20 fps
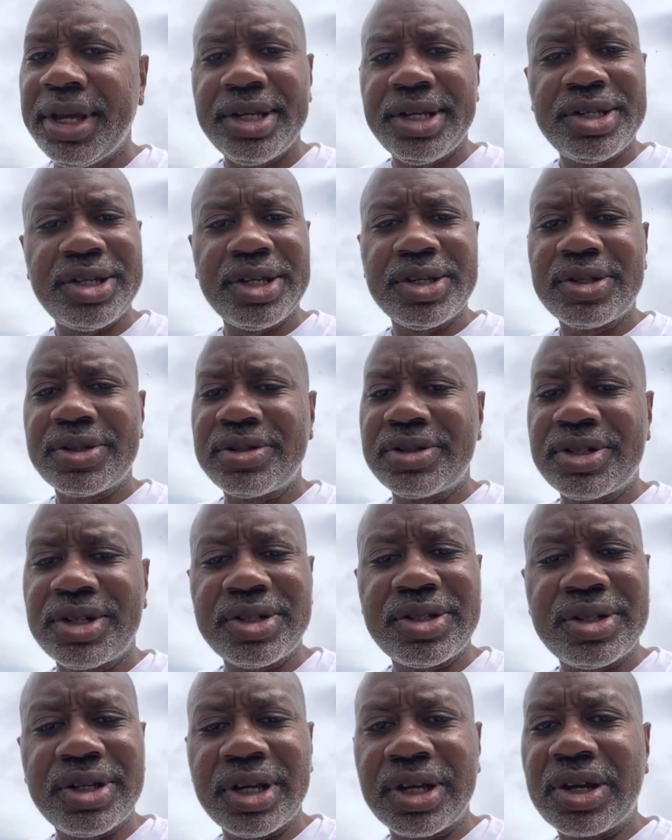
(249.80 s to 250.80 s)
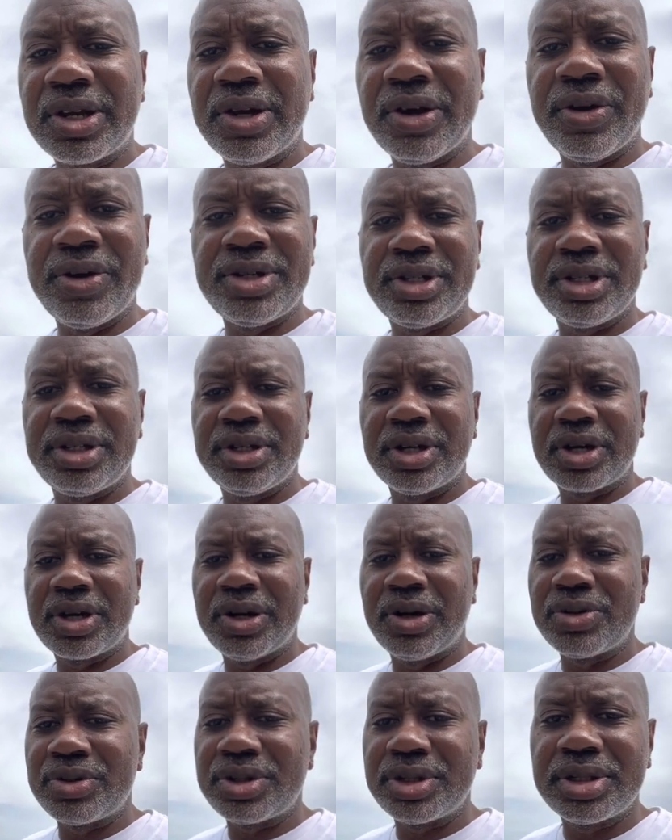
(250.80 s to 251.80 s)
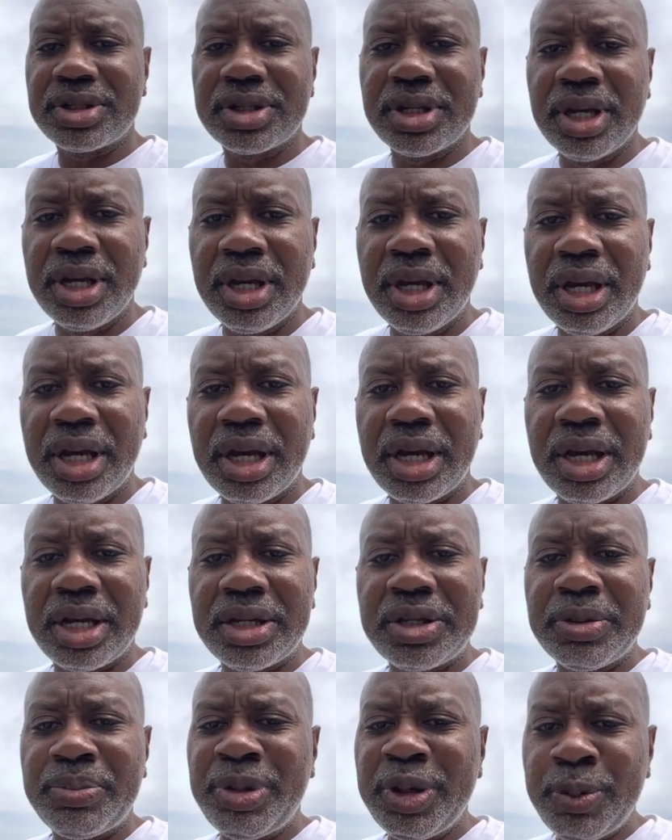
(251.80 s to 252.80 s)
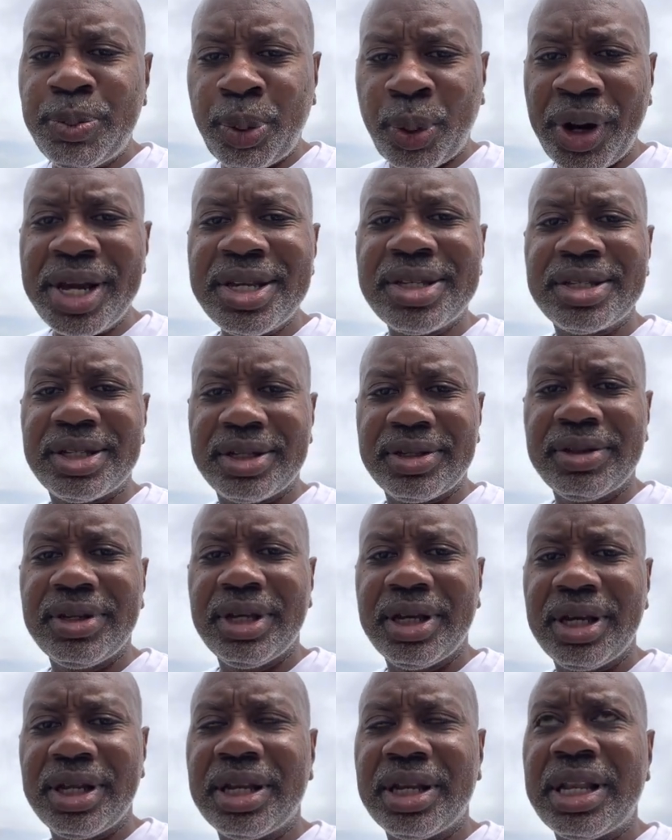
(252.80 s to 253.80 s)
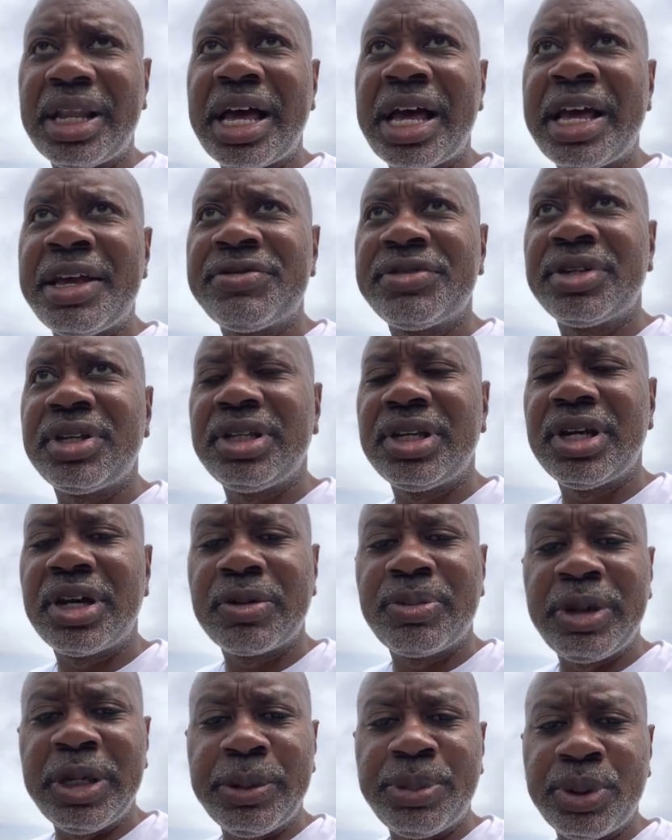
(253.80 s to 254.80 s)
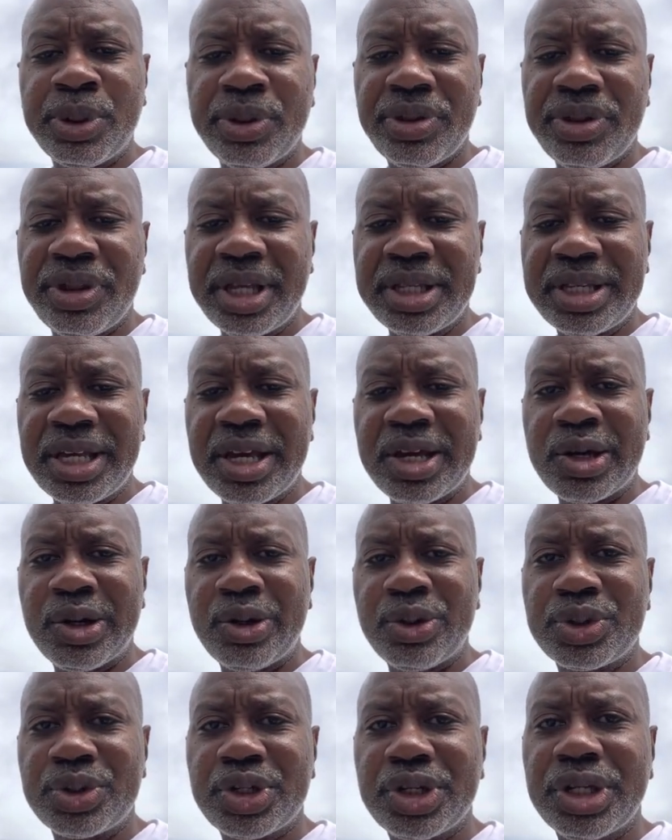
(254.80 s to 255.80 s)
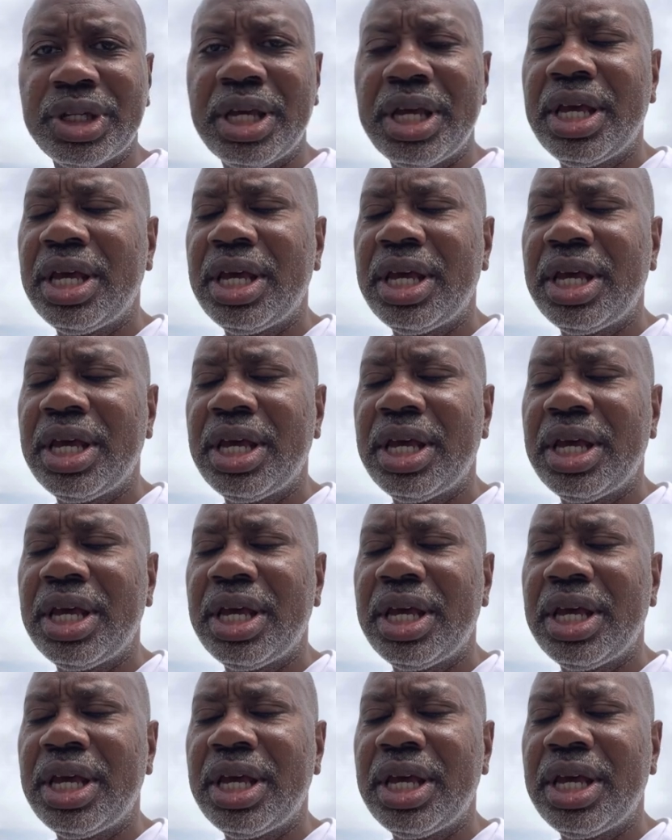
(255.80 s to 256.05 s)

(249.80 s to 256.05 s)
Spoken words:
just encouraging the coaches to be present in the lives of the young people that they coach.